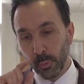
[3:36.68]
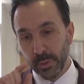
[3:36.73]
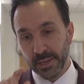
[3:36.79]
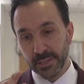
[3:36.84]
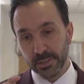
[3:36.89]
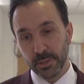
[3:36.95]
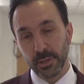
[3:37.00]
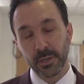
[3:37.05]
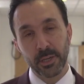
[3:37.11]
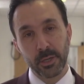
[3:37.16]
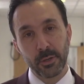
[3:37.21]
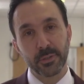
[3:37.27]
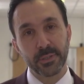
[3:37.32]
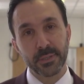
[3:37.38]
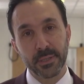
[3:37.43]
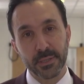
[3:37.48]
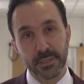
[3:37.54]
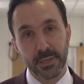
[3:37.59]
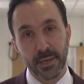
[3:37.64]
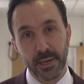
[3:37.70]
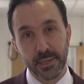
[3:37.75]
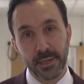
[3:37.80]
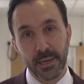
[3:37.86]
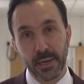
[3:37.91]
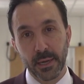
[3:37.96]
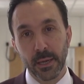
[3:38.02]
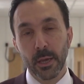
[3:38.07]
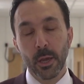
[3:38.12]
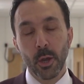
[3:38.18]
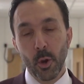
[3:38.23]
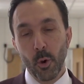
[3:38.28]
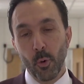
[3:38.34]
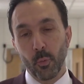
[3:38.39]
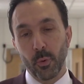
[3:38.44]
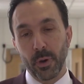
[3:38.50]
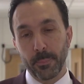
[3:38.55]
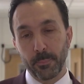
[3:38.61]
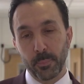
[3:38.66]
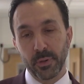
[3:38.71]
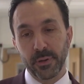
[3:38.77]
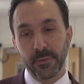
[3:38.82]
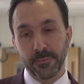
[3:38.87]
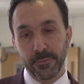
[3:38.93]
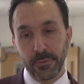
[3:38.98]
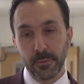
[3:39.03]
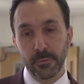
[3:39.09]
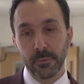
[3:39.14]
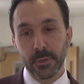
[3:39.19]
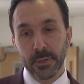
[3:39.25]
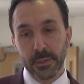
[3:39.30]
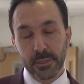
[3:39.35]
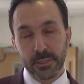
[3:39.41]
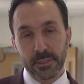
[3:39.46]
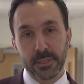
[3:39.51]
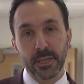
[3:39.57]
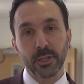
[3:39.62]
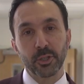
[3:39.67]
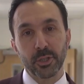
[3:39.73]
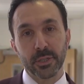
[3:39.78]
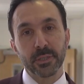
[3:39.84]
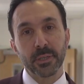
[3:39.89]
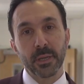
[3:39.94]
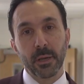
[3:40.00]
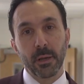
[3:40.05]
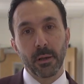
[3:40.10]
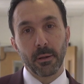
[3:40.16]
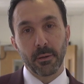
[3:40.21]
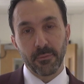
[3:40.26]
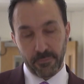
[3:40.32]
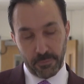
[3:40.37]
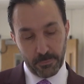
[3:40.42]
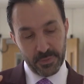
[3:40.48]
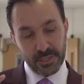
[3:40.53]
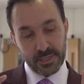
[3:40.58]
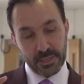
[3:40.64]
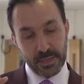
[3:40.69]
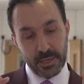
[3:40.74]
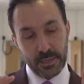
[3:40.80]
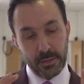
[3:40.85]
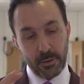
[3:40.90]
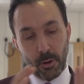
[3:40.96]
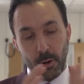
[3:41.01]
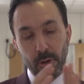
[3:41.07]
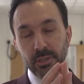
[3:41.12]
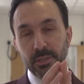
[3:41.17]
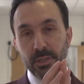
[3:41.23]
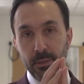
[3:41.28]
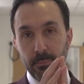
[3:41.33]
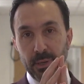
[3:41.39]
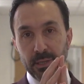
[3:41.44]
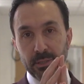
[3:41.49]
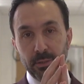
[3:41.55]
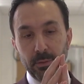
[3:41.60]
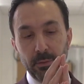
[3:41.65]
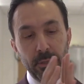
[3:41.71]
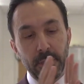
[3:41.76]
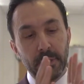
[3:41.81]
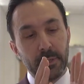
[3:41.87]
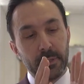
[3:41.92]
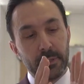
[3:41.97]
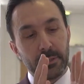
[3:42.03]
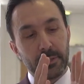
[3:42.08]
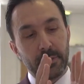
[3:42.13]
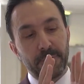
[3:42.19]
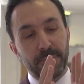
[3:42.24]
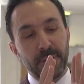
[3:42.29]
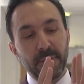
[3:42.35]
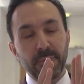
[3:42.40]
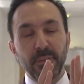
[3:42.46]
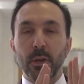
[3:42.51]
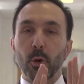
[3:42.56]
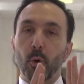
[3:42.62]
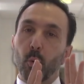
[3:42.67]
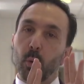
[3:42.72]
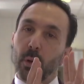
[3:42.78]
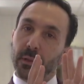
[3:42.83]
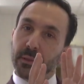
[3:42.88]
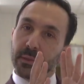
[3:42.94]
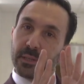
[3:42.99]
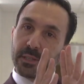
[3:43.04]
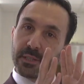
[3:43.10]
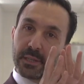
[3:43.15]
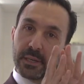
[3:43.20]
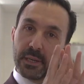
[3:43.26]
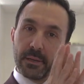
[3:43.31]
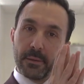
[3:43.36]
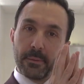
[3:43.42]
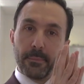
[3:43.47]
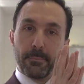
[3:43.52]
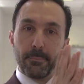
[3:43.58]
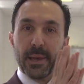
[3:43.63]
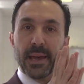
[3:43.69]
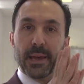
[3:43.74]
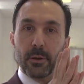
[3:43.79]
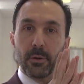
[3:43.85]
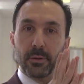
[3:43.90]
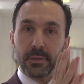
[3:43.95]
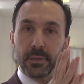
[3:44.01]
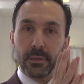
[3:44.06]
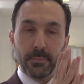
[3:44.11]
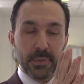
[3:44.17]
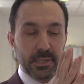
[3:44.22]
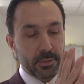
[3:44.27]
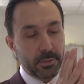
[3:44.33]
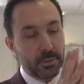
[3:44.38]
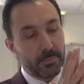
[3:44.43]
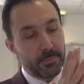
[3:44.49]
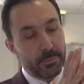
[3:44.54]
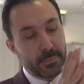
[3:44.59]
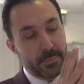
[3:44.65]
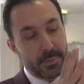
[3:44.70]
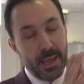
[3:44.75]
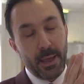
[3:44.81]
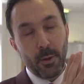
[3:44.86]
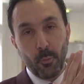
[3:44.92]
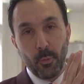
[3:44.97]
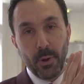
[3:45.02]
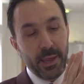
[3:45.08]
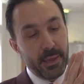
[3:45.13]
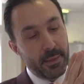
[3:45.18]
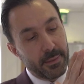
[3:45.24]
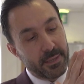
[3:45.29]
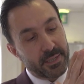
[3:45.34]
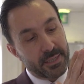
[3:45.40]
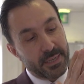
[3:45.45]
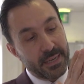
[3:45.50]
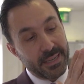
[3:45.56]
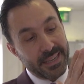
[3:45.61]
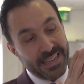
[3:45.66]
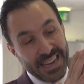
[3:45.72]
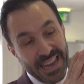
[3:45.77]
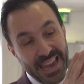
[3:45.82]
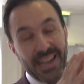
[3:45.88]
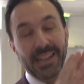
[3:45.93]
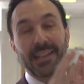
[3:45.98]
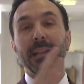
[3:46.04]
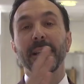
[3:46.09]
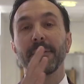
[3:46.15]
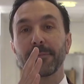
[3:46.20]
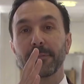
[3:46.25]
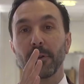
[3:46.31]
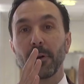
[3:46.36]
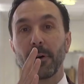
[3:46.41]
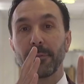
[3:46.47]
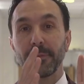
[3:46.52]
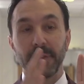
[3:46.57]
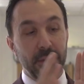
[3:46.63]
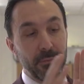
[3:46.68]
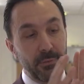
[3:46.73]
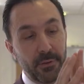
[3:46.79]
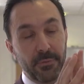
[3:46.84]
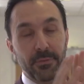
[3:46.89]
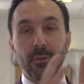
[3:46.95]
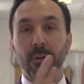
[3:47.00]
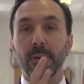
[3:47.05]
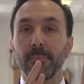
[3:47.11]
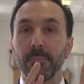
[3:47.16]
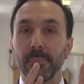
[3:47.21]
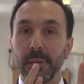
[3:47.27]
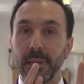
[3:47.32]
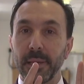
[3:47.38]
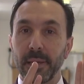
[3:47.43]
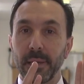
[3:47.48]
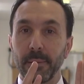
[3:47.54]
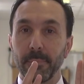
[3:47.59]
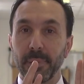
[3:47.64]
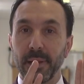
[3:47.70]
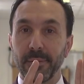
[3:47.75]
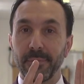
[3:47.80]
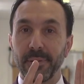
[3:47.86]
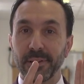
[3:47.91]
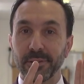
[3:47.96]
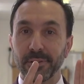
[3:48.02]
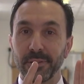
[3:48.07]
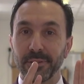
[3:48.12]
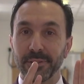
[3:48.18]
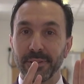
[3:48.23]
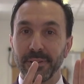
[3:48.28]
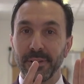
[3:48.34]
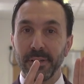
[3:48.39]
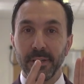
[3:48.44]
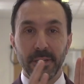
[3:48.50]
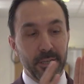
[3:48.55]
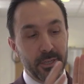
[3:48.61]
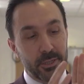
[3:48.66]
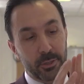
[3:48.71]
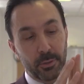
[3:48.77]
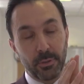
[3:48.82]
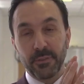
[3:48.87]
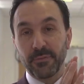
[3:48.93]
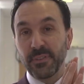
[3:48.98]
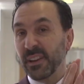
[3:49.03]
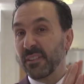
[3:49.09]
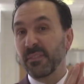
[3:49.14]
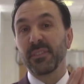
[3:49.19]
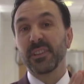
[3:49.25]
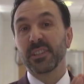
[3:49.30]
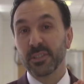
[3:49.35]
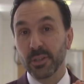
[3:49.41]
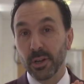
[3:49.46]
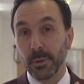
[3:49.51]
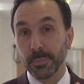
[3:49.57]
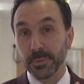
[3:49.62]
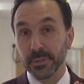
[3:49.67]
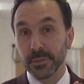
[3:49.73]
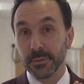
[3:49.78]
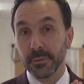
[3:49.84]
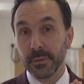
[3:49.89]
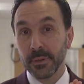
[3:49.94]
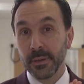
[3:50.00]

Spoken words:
when I started using this technique where I put a few stitches from the skin onto the muscle to effectively quilt the skin back onto the muscle. That way, the skin can't lift off, even if there are leaking blood vessels. So it effectively stops.